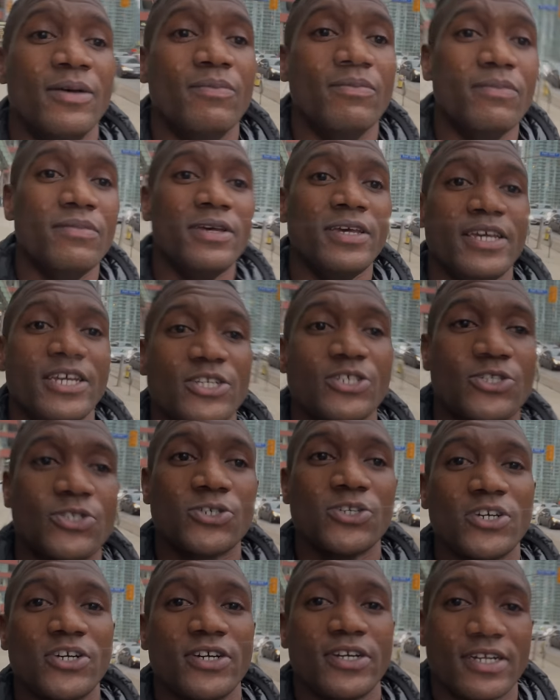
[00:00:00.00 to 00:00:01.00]
Make
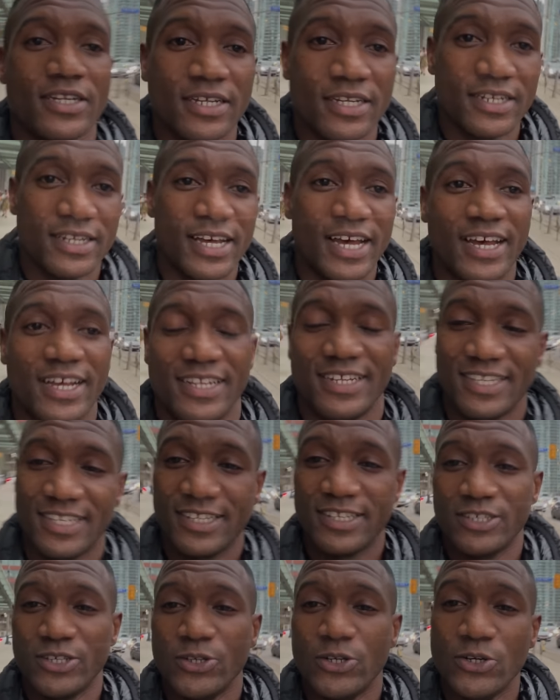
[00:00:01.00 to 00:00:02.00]
sure that
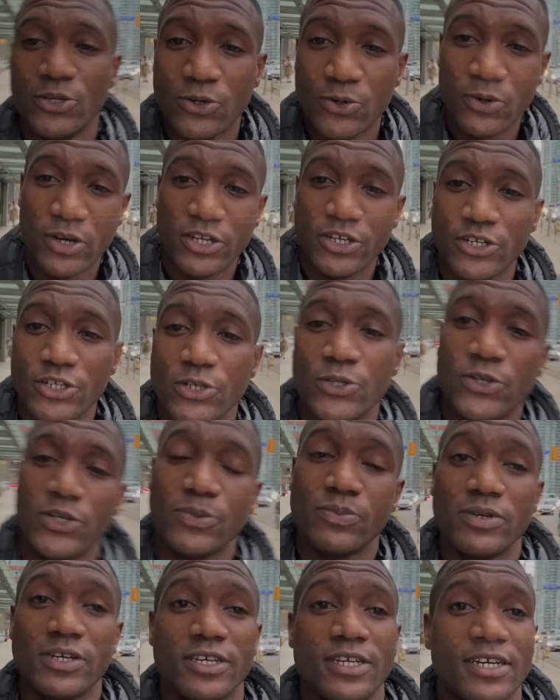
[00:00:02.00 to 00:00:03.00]
you look what you're
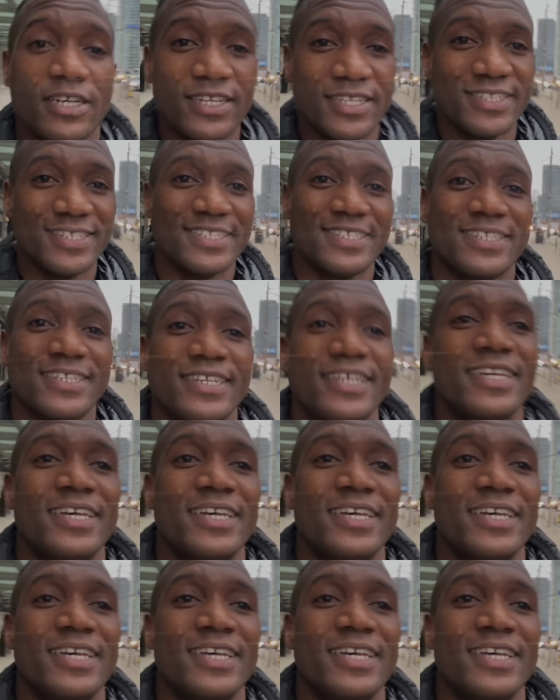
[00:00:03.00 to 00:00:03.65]
doing, because